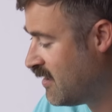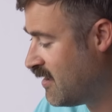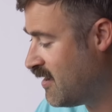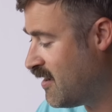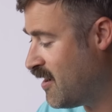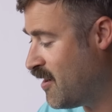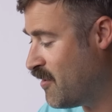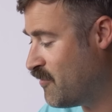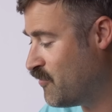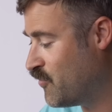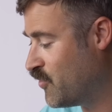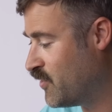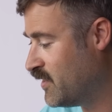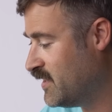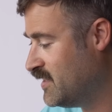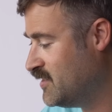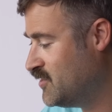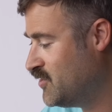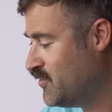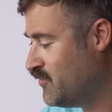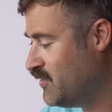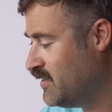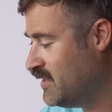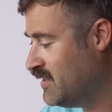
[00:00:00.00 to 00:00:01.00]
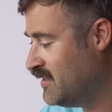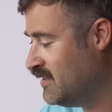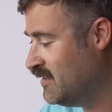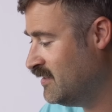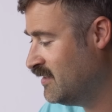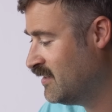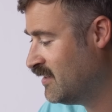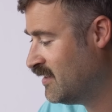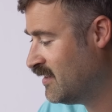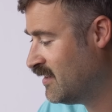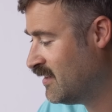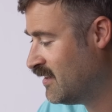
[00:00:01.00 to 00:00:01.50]
We're
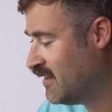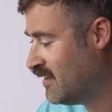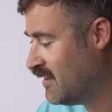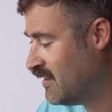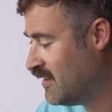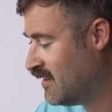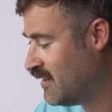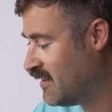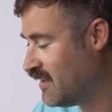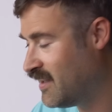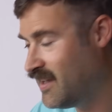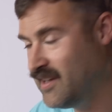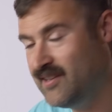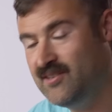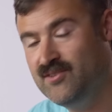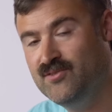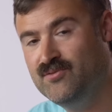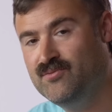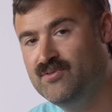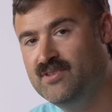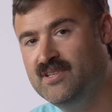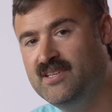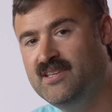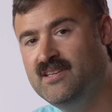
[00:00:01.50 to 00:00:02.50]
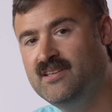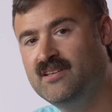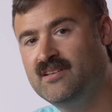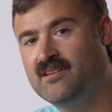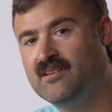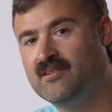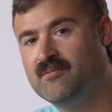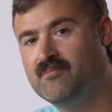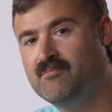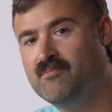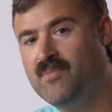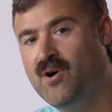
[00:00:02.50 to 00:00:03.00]
entering a unique
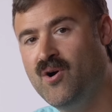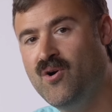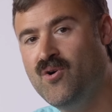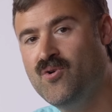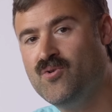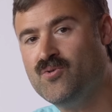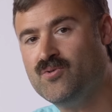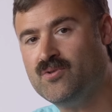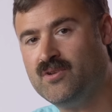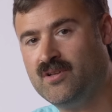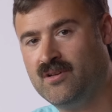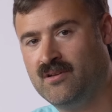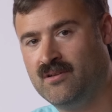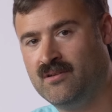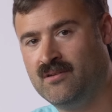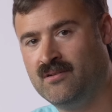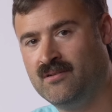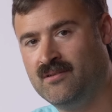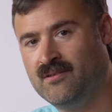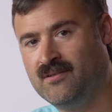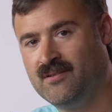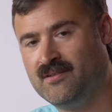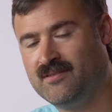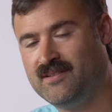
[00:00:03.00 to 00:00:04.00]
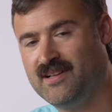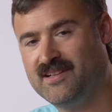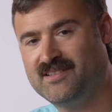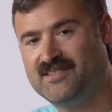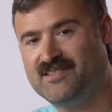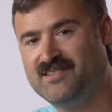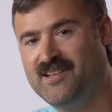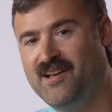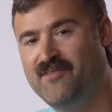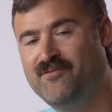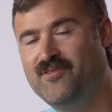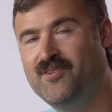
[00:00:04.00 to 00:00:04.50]
mode
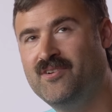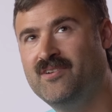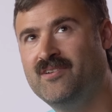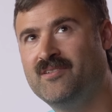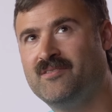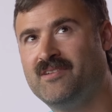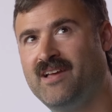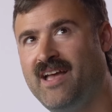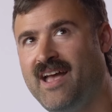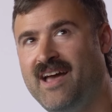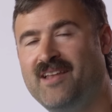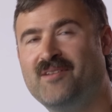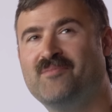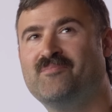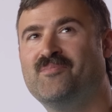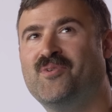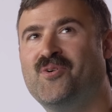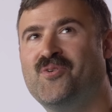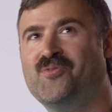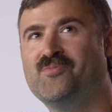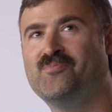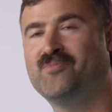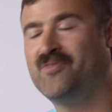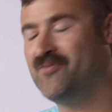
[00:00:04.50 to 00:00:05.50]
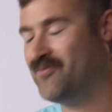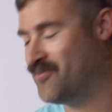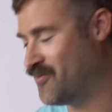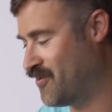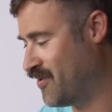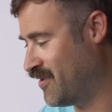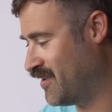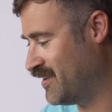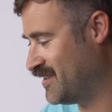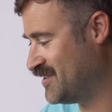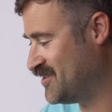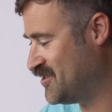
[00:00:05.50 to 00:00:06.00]
that's never had a mode
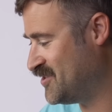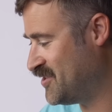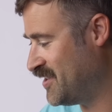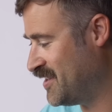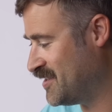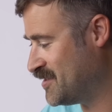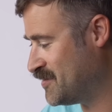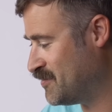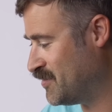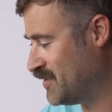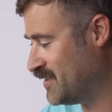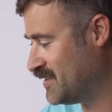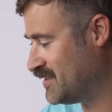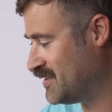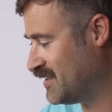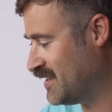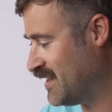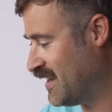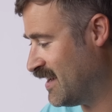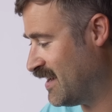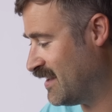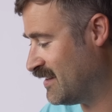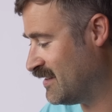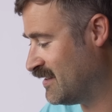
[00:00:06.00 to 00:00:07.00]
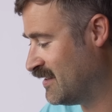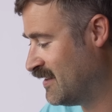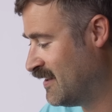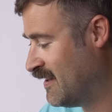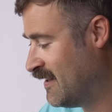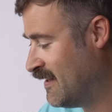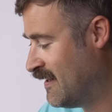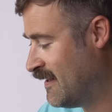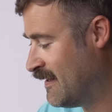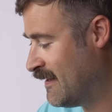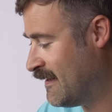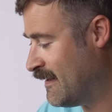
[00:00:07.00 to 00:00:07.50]
before in Chase Bliss land.
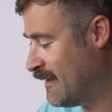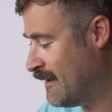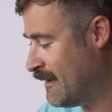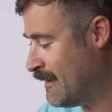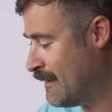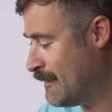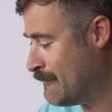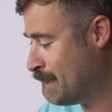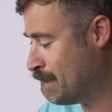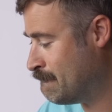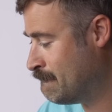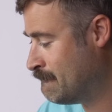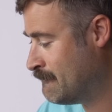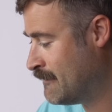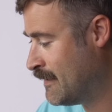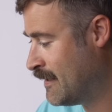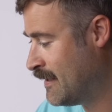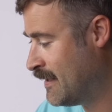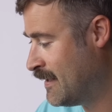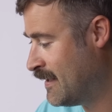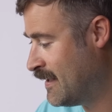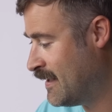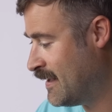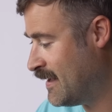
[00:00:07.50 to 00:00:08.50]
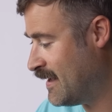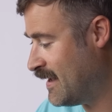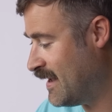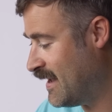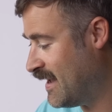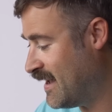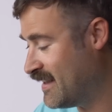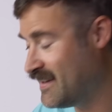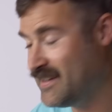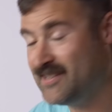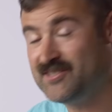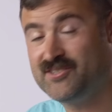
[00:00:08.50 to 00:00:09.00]
And
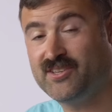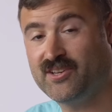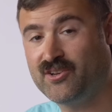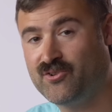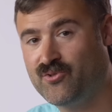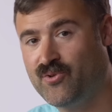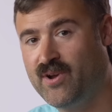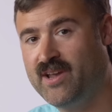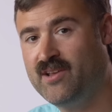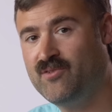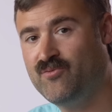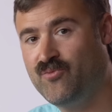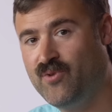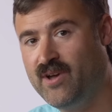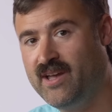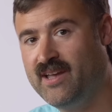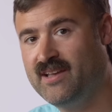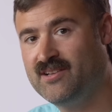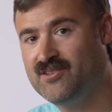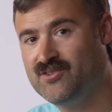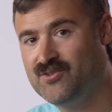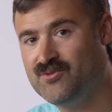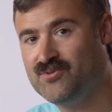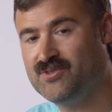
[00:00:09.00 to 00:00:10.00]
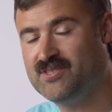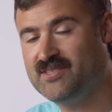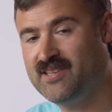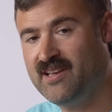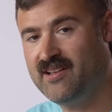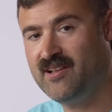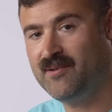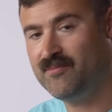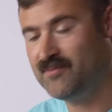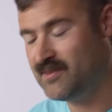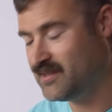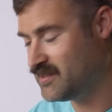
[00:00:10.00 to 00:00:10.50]
it's a great way to
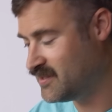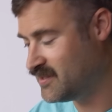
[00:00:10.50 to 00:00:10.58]
set up the